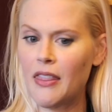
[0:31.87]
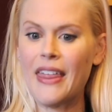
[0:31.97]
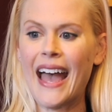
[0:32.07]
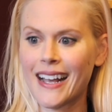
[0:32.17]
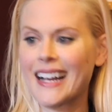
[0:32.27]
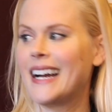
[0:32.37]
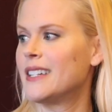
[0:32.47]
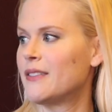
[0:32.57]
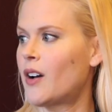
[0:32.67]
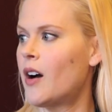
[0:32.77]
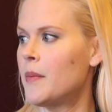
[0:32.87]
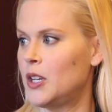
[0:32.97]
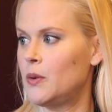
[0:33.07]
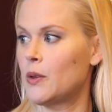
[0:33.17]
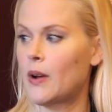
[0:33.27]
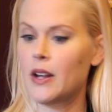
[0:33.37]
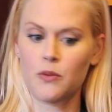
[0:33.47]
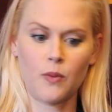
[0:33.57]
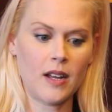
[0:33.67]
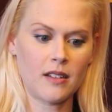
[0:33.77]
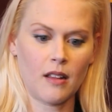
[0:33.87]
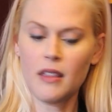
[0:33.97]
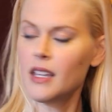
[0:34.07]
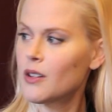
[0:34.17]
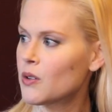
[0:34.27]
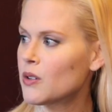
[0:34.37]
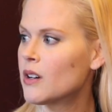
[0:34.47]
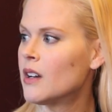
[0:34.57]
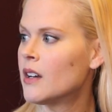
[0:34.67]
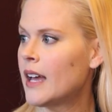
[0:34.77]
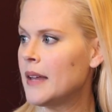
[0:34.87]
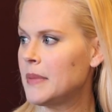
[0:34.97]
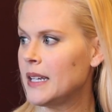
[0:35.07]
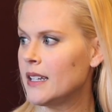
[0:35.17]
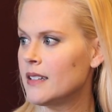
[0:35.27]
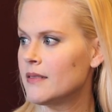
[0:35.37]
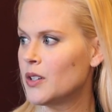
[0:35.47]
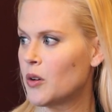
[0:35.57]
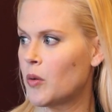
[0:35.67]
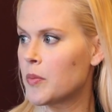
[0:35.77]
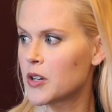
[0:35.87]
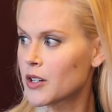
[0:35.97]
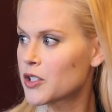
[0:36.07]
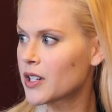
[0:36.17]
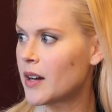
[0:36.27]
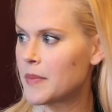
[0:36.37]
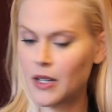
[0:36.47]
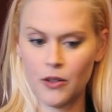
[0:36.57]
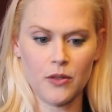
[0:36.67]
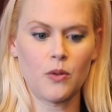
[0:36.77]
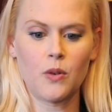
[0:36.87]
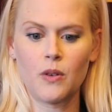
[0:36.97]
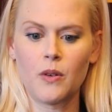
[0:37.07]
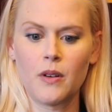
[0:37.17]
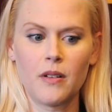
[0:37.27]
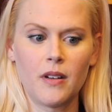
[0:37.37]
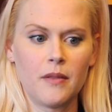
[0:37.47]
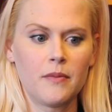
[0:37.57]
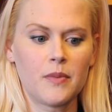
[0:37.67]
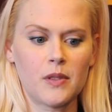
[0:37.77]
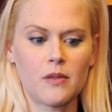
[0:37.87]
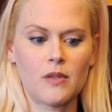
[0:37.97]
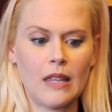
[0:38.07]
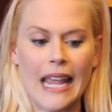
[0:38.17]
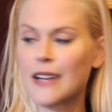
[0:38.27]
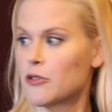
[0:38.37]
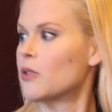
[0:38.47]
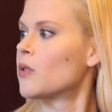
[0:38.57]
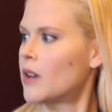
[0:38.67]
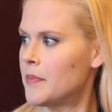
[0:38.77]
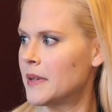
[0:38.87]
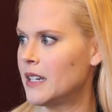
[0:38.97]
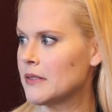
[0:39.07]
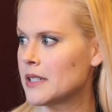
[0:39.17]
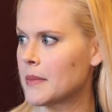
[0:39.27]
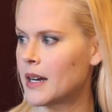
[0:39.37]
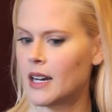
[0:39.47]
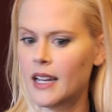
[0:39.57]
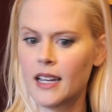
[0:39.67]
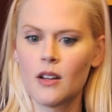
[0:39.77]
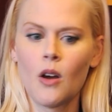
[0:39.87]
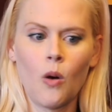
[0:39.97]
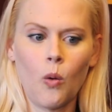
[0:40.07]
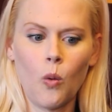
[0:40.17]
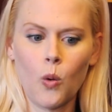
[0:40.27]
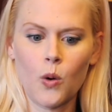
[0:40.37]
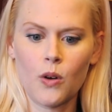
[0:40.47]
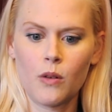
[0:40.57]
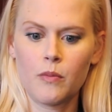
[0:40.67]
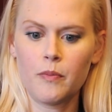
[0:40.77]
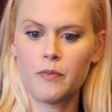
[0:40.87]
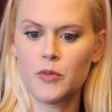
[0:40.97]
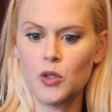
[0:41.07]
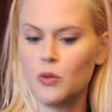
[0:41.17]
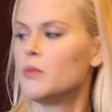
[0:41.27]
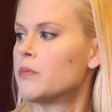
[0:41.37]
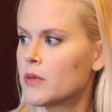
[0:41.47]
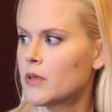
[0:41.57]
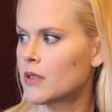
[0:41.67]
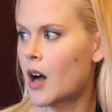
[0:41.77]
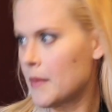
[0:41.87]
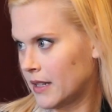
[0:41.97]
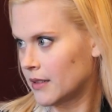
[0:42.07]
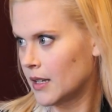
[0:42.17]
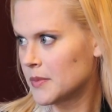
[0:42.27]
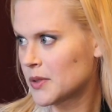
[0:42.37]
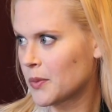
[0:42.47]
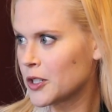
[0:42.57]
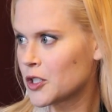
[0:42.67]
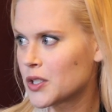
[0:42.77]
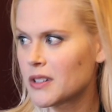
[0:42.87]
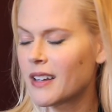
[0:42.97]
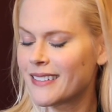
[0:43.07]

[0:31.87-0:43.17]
that kind of comedy. You either had to rent a theater and be, you know, a production company or a theatrical company of some kind, or do comedy clubs, which